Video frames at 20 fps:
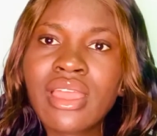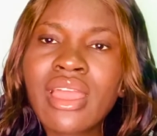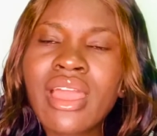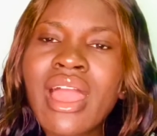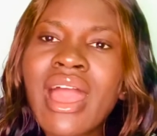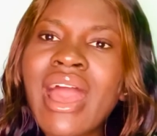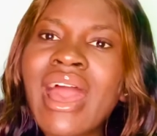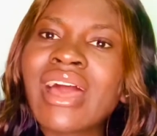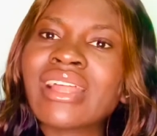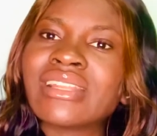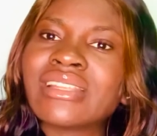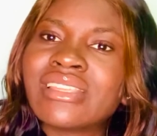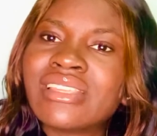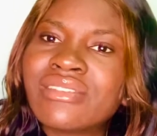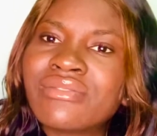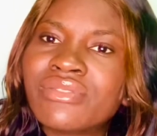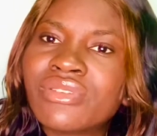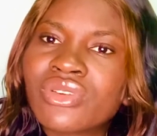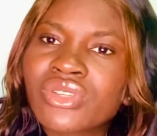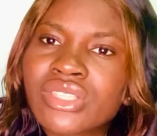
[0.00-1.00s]
and give
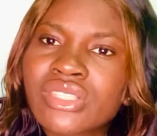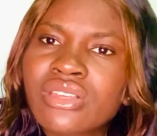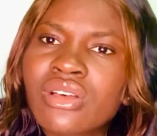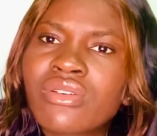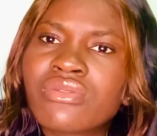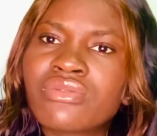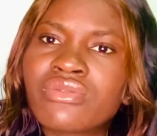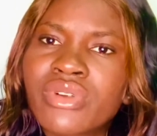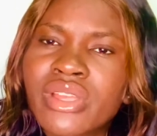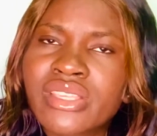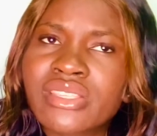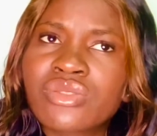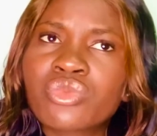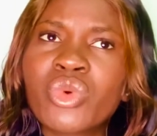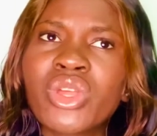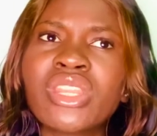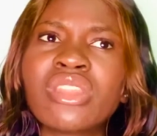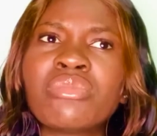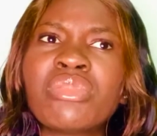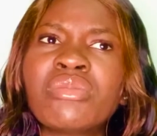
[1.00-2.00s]
yourself rest. When
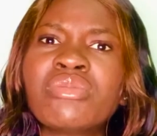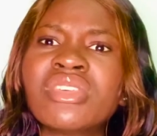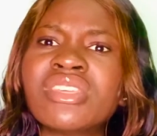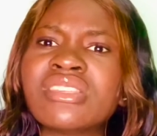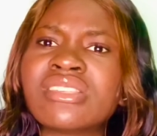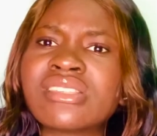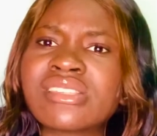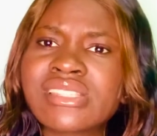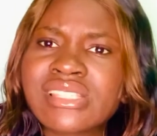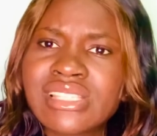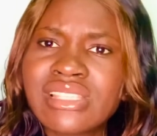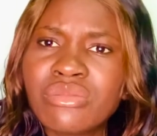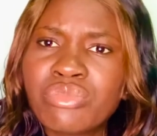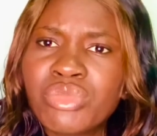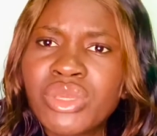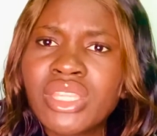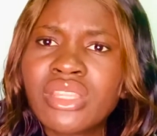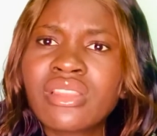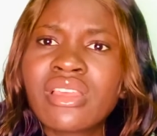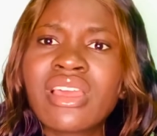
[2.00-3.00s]
the baby is
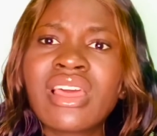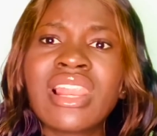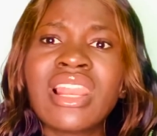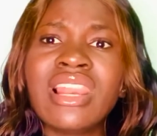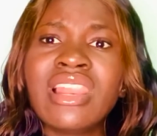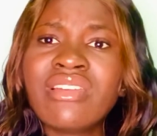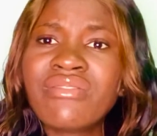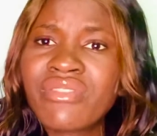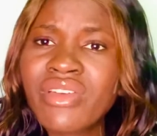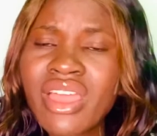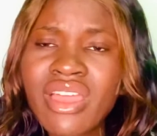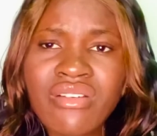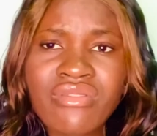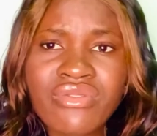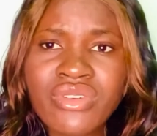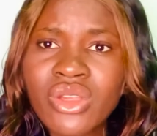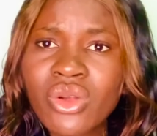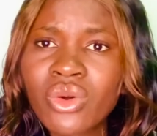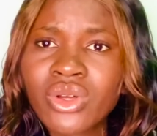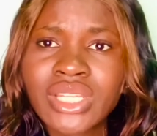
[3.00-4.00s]
sleeping, leave every
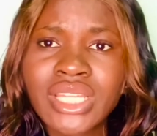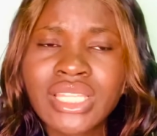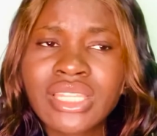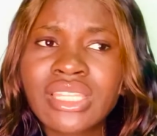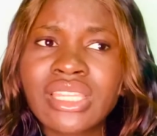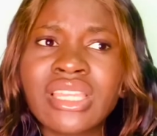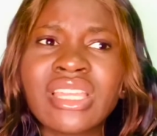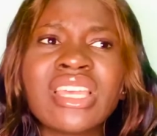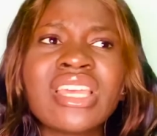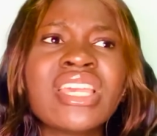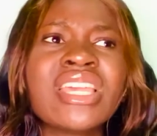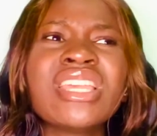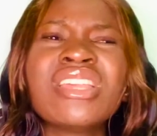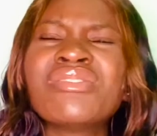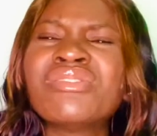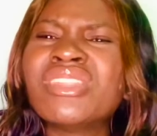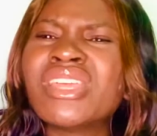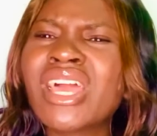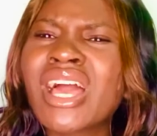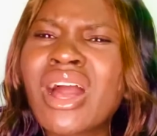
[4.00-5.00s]
other thing. If
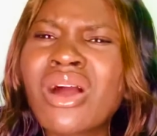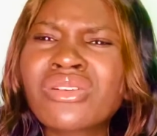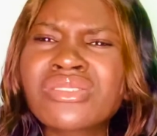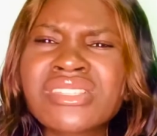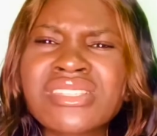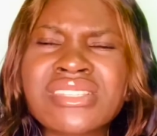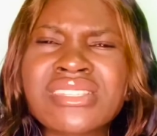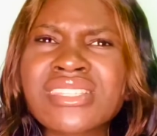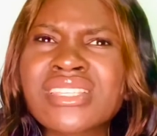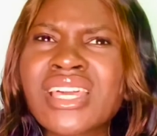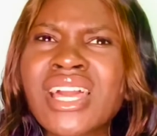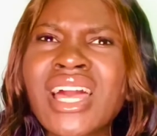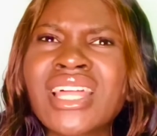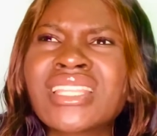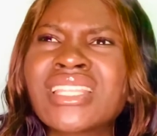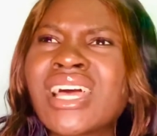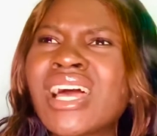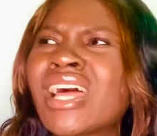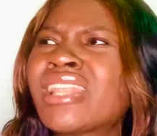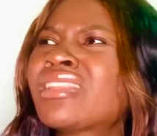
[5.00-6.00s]
the house is
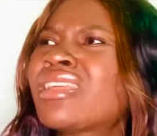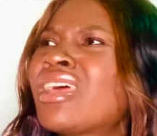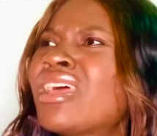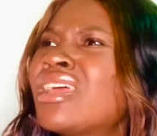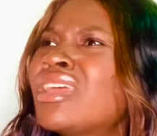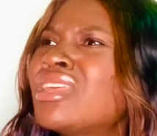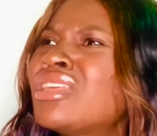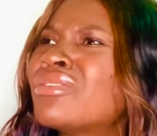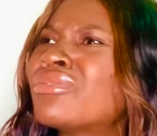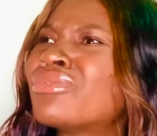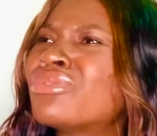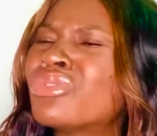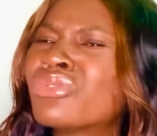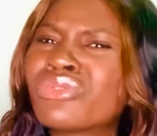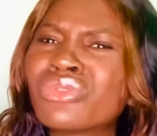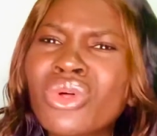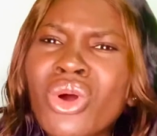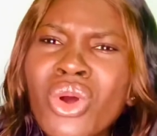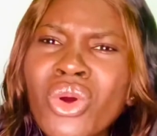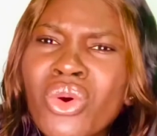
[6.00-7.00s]
scattered, if you've
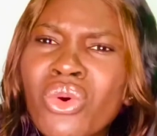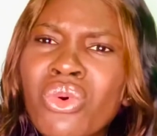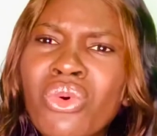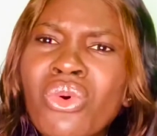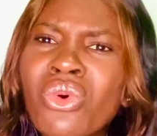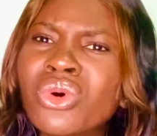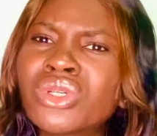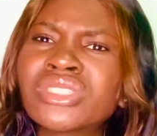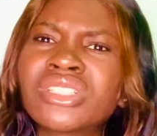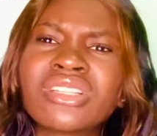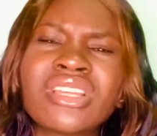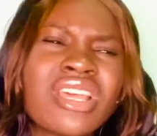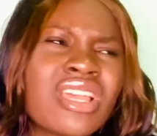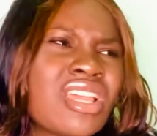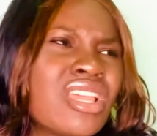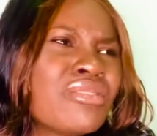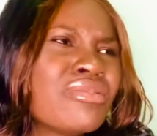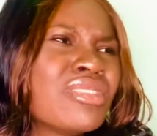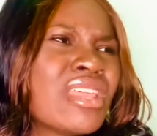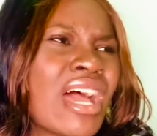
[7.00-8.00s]
not cooked,
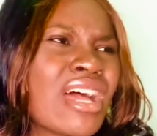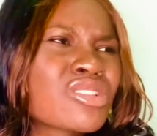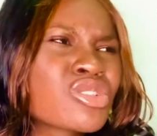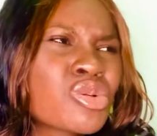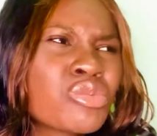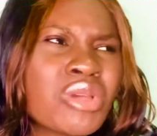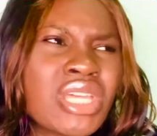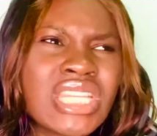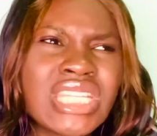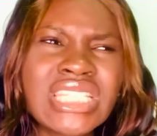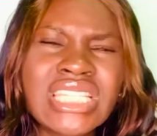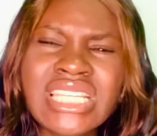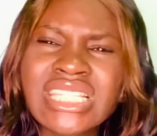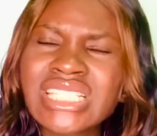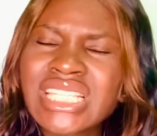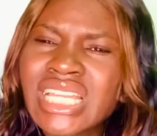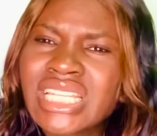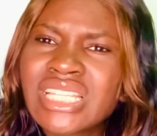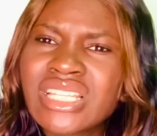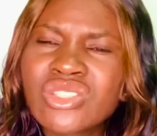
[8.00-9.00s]
if there are so many things
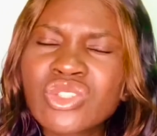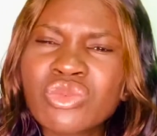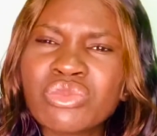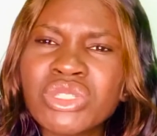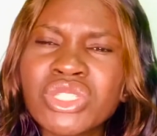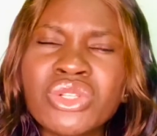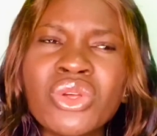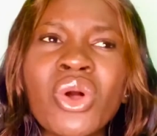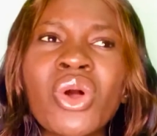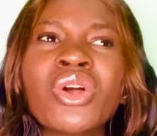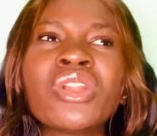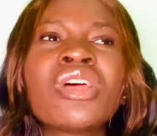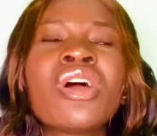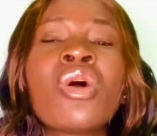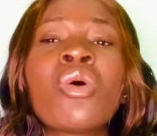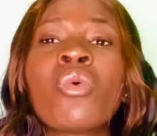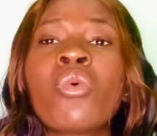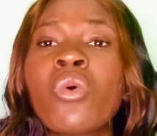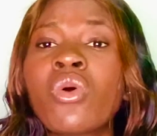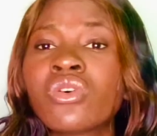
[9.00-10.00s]
that need to be done,
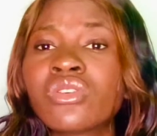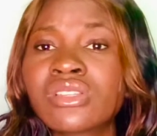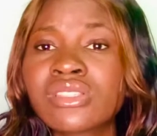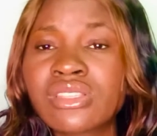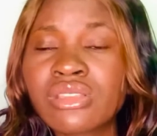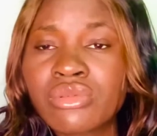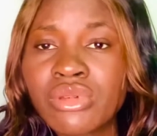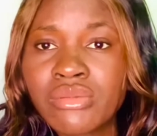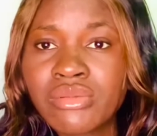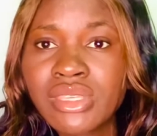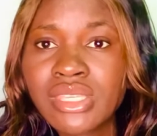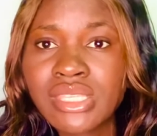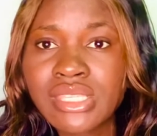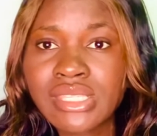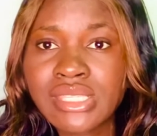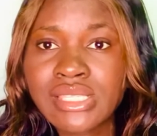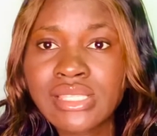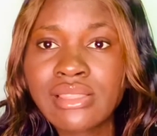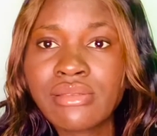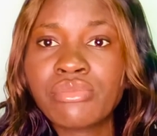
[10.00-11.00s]
once the baby is
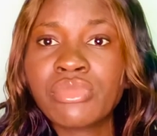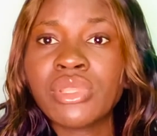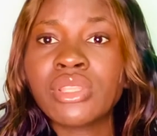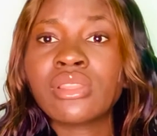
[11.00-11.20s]
sleeping,